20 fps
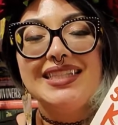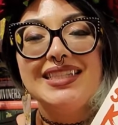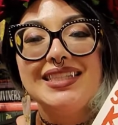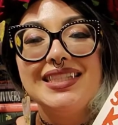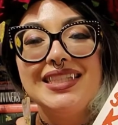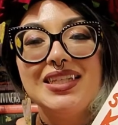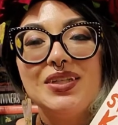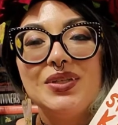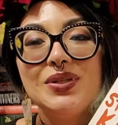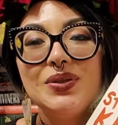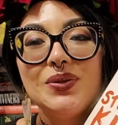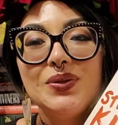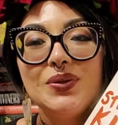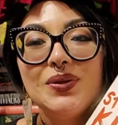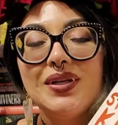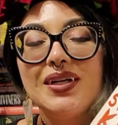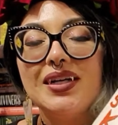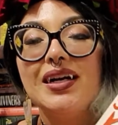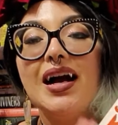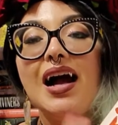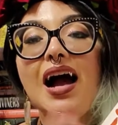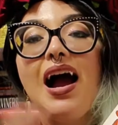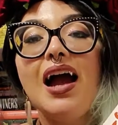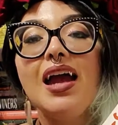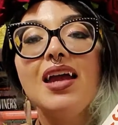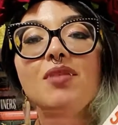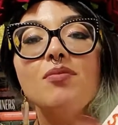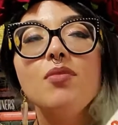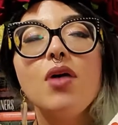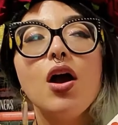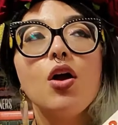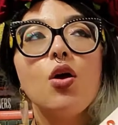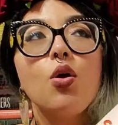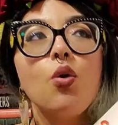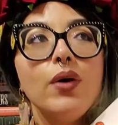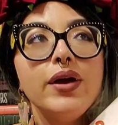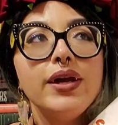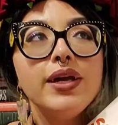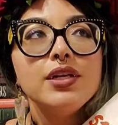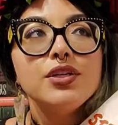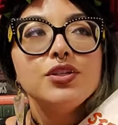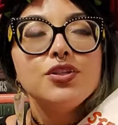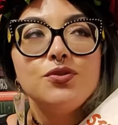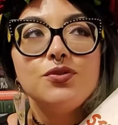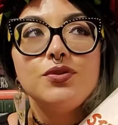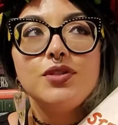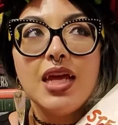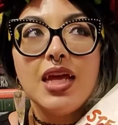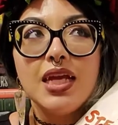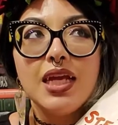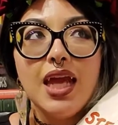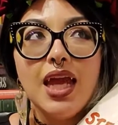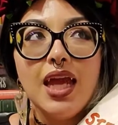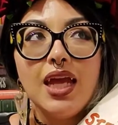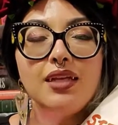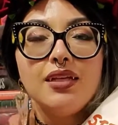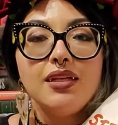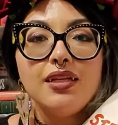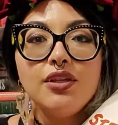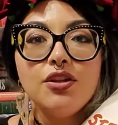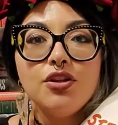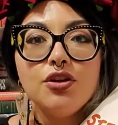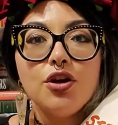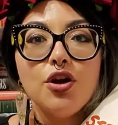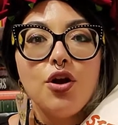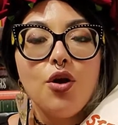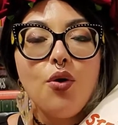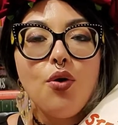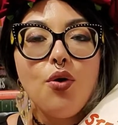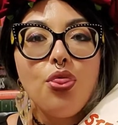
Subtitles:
Oh, I am going to dedicate either